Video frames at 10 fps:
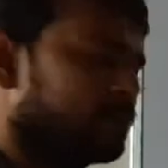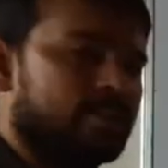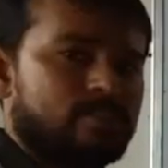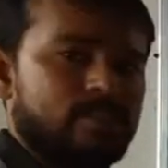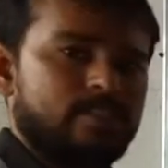
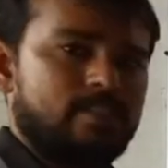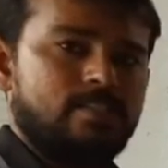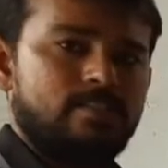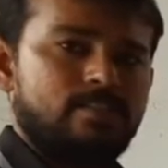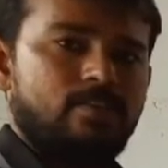these things.
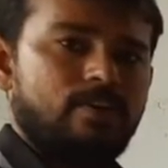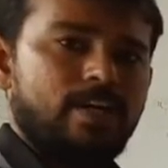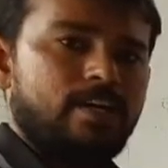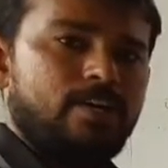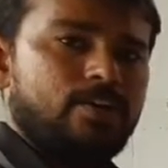
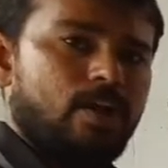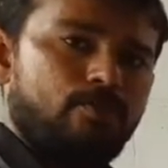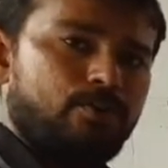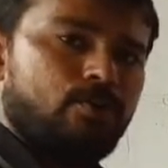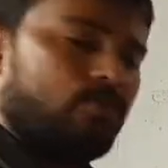Okay, now
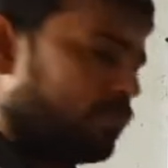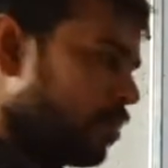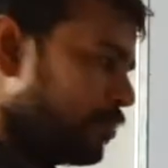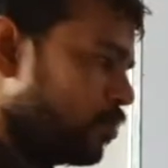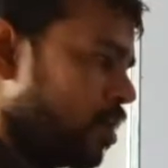
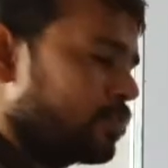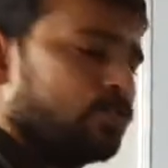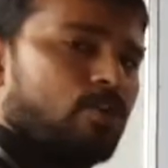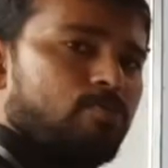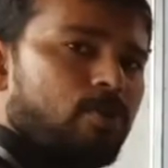you got to
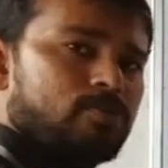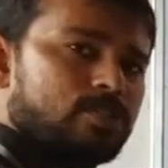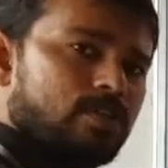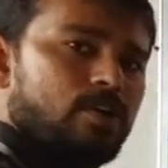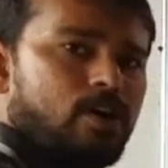know about
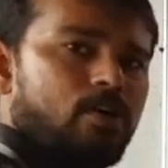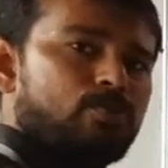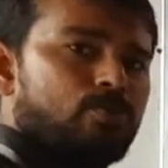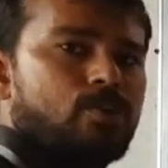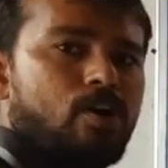how
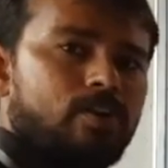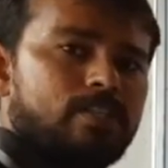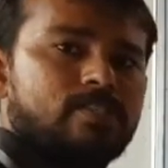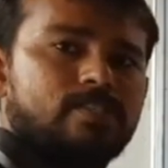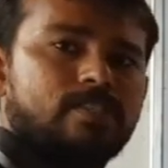to draw all
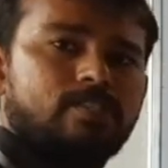these things.